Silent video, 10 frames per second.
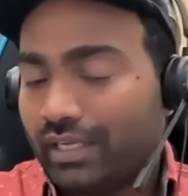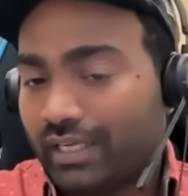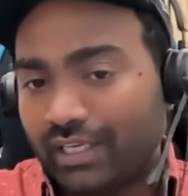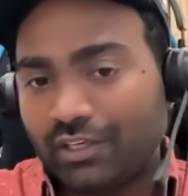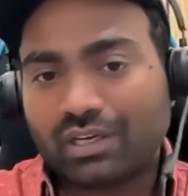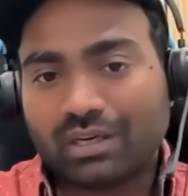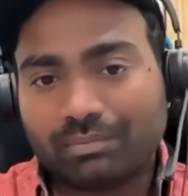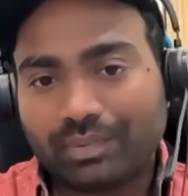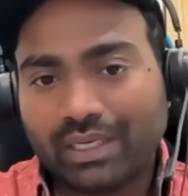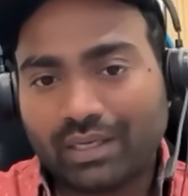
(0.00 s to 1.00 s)
in your
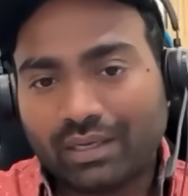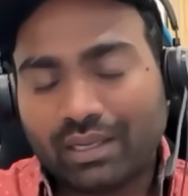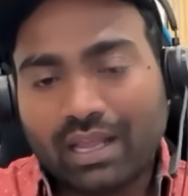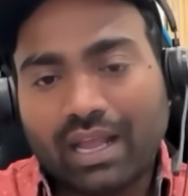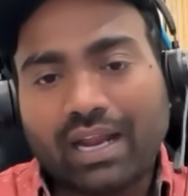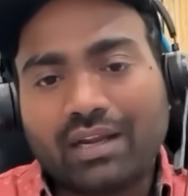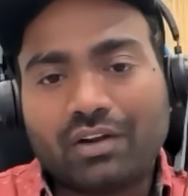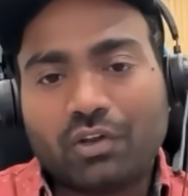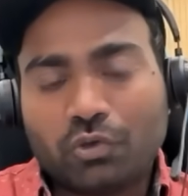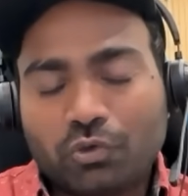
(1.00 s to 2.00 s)
company, and
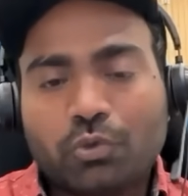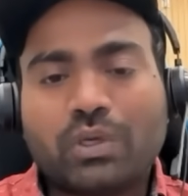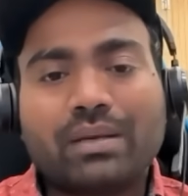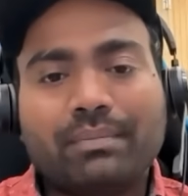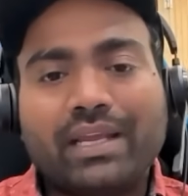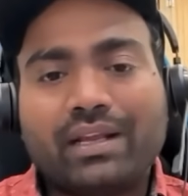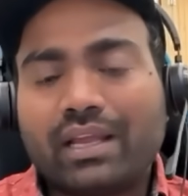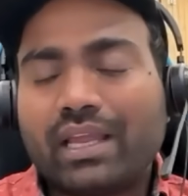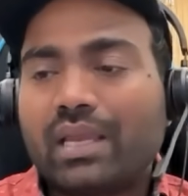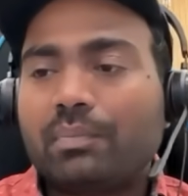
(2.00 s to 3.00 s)
you can make
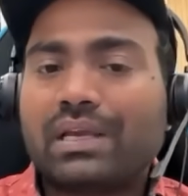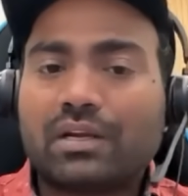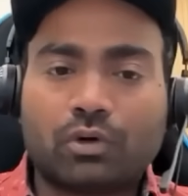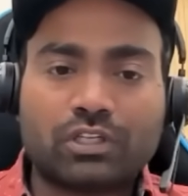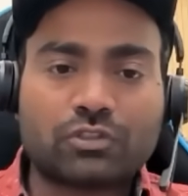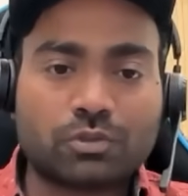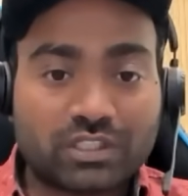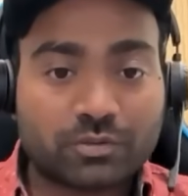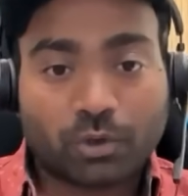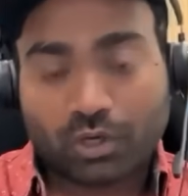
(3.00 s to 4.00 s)
A P I calls to
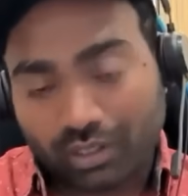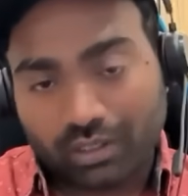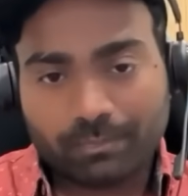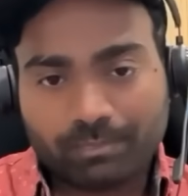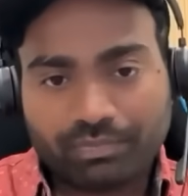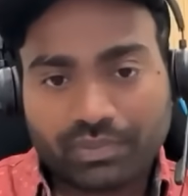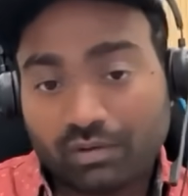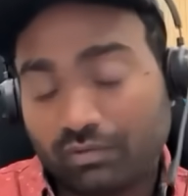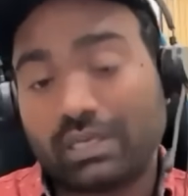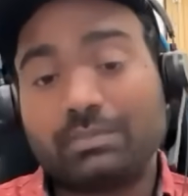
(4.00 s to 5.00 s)
this model
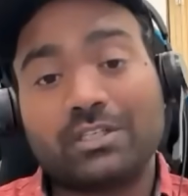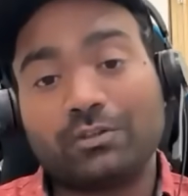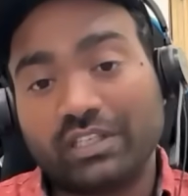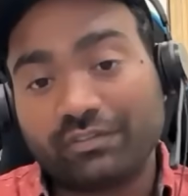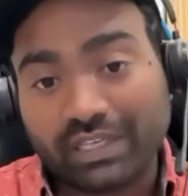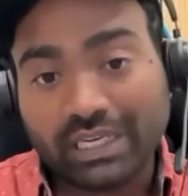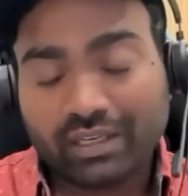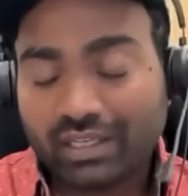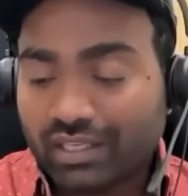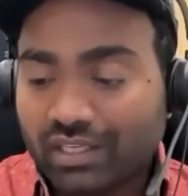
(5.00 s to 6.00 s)
for absolutely free
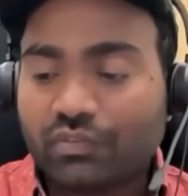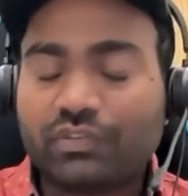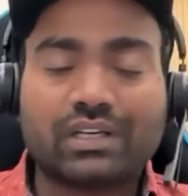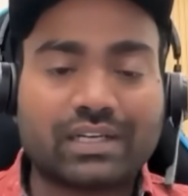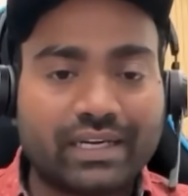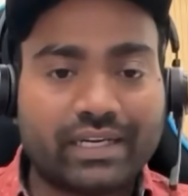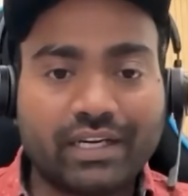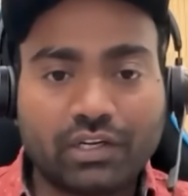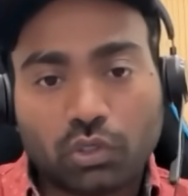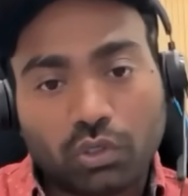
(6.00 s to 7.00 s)
if you are running
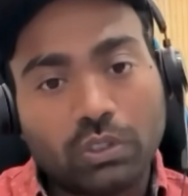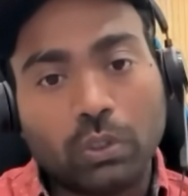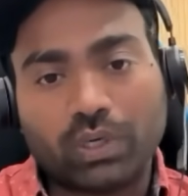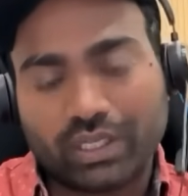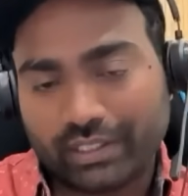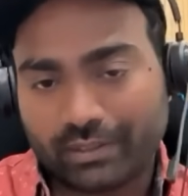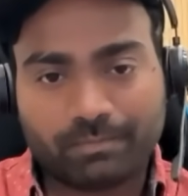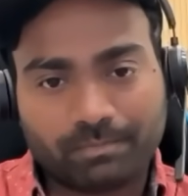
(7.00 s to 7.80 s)
it locally.